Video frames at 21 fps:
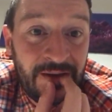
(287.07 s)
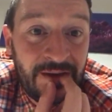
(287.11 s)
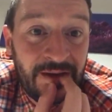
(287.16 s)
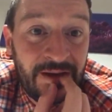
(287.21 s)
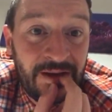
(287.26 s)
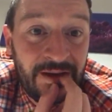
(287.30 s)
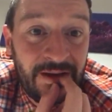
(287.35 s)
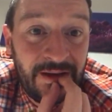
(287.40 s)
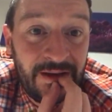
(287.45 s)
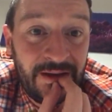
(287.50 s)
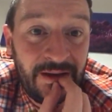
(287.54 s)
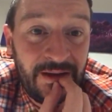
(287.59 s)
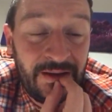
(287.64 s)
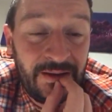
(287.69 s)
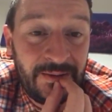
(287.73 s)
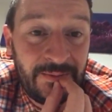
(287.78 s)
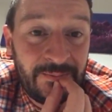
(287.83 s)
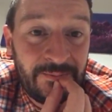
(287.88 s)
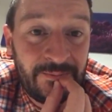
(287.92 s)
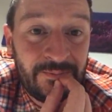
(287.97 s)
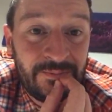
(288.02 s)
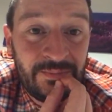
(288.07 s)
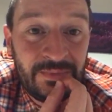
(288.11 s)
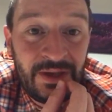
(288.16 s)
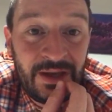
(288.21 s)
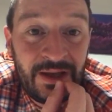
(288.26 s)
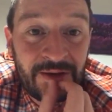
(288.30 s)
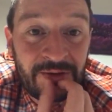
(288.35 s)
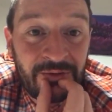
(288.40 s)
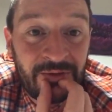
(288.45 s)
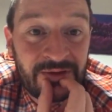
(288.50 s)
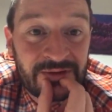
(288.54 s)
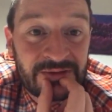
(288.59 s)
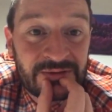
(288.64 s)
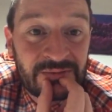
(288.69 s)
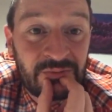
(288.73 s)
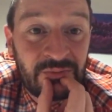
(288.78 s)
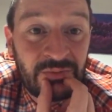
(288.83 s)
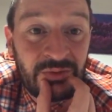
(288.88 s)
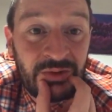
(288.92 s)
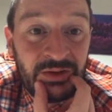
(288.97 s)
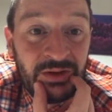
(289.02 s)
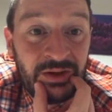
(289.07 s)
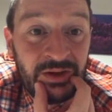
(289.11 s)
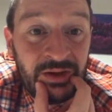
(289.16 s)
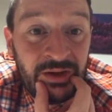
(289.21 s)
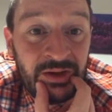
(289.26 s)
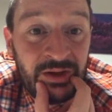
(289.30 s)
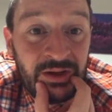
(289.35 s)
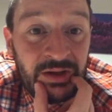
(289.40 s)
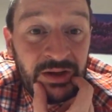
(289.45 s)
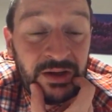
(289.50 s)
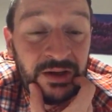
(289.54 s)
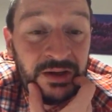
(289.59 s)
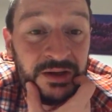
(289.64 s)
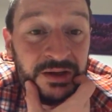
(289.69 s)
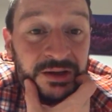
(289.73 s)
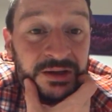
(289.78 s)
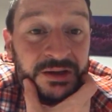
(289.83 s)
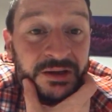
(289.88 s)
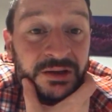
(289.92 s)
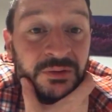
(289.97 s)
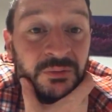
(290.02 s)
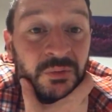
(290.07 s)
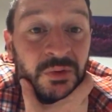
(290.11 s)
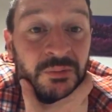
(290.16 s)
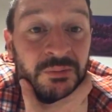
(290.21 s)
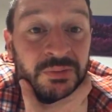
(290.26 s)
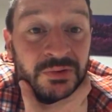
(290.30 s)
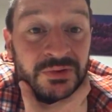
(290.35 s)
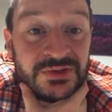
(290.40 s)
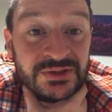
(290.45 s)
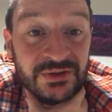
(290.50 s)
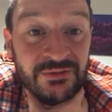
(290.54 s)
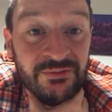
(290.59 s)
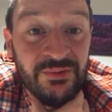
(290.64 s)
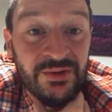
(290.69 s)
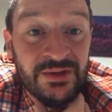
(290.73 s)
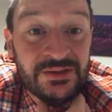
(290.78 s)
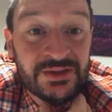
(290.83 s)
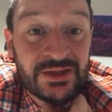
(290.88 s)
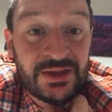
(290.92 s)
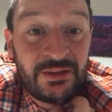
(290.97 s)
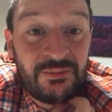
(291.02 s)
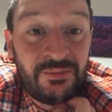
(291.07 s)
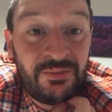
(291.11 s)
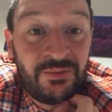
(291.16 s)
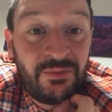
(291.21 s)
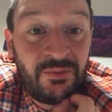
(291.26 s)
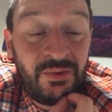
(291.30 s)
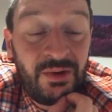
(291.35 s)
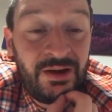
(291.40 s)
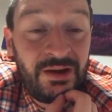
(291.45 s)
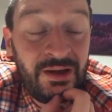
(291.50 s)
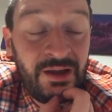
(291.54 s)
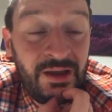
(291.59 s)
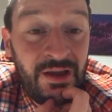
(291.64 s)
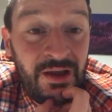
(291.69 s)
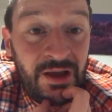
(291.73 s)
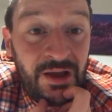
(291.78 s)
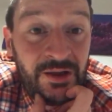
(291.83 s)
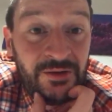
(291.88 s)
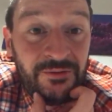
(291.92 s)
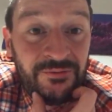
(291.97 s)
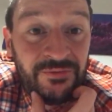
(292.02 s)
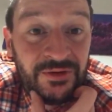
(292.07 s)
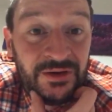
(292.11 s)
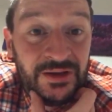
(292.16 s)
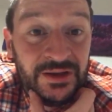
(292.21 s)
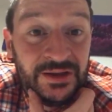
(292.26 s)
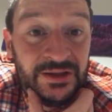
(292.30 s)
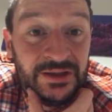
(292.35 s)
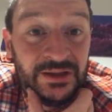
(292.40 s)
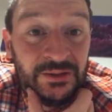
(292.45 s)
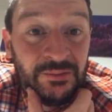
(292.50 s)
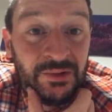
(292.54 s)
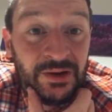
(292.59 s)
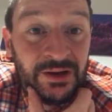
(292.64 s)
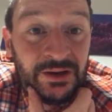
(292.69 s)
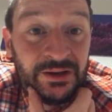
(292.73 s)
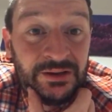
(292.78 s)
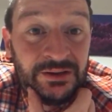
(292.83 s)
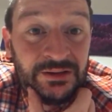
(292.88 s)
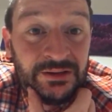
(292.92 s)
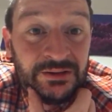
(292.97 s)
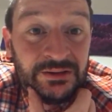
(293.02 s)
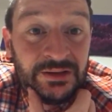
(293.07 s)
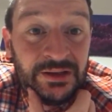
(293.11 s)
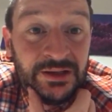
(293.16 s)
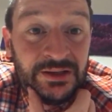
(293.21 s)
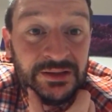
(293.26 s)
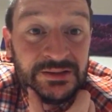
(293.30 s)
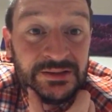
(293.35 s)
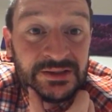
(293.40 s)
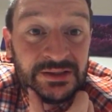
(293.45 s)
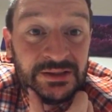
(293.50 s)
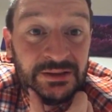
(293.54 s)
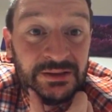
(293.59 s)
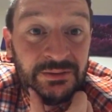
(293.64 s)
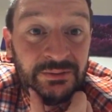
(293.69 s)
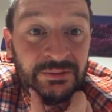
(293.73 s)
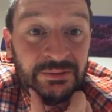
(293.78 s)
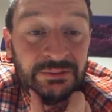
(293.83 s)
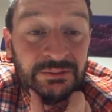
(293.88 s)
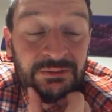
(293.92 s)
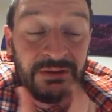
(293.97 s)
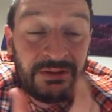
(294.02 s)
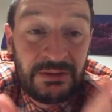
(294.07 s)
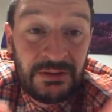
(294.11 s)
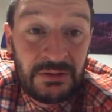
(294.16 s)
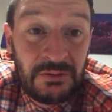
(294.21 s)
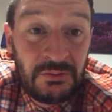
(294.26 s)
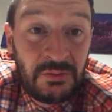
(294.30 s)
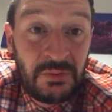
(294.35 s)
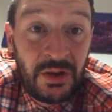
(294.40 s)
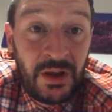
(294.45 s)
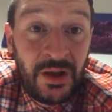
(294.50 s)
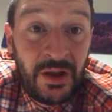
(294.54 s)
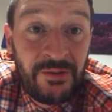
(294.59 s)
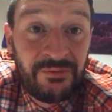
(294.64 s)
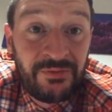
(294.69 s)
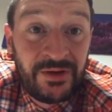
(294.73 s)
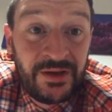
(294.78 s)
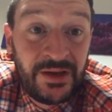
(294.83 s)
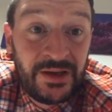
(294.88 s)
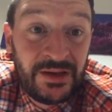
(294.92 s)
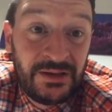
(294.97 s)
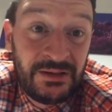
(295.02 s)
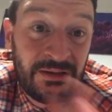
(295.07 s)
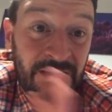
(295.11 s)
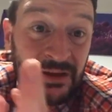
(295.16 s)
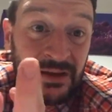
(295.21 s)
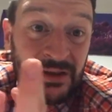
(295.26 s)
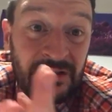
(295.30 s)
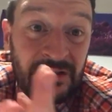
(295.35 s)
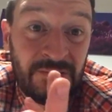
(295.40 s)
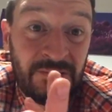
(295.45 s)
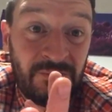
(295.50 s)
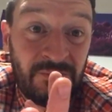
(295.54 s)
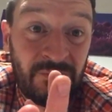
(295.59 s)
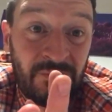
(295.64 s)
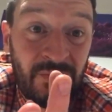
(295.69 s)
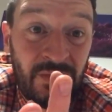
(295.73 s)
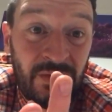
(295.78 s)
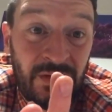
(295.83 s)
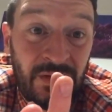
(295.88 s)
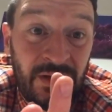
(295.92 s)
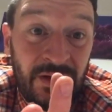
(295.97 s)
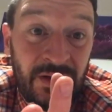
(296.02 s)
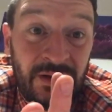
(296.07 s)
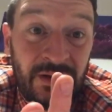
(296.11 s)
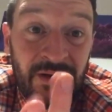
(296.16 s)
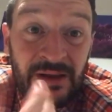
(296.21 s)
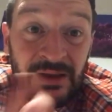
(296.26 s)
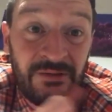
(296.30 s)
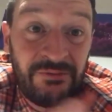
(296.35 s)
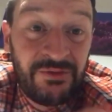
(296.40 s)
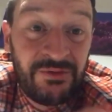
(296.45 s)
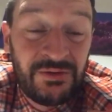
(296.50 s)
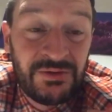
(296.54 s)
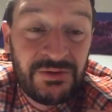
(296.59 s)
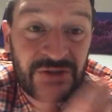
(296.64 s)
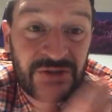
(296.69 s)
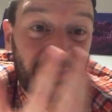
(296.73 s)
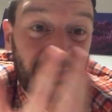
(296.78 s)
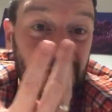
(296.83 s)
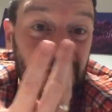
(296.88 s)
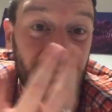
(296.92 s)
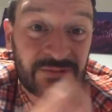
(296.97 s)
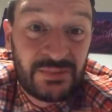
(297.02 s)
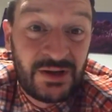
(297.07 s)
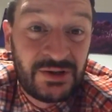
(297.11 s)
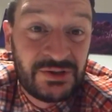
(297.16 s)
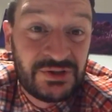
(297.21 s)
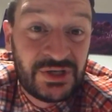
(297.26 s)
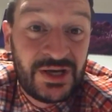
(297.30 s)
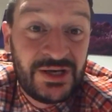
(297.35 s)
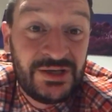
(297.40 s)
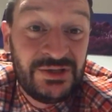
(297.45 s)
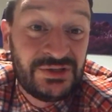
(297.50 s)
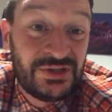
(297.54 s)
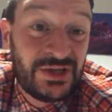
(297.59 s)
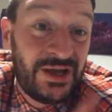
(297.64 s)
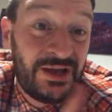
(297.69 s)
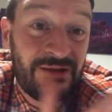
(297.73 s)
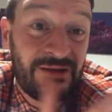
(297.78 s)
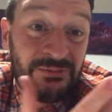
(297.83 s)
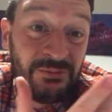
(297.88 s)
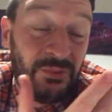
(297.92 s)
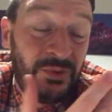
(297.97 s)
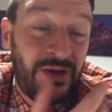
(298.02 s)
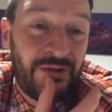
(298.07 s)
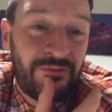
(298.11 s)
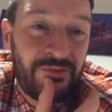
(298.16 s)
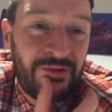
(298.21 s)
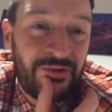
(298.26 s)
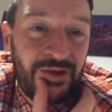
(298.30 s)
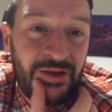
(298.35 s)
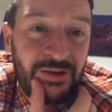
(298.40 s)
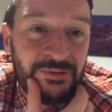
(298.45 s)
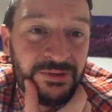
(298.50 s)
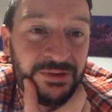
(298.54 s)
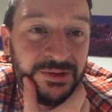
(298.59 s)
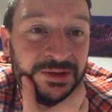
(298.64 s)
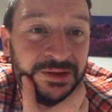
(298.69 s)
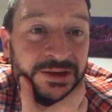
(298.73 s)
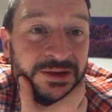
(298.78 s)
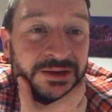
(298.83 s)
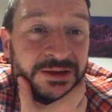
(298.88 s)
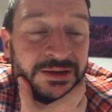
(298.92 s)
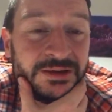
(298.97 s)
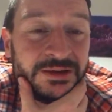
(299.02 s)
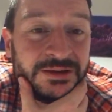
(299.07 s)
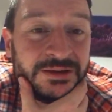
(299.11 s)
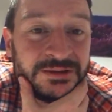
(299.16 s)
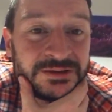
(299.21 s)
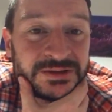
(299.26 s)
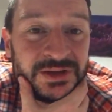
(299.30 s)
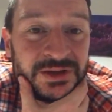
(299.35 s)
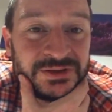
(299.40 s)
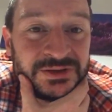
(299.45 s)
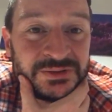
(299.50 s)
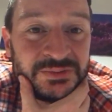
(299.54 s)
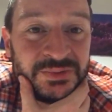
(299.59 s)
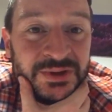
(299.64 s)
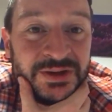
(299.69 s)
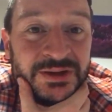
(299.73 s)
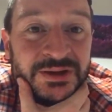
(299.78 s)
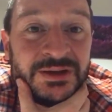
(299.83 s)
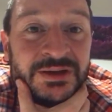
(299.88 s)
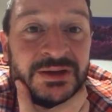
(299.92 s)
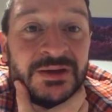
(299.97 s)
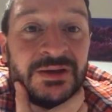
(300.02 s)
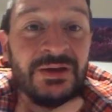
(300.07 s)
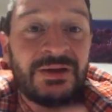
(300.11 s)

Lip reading: Yeah, Chris, 1.7 million to gamble. Hopefully, you might need to. Hopefully, in the near future, things might change there. We never know, so to speak.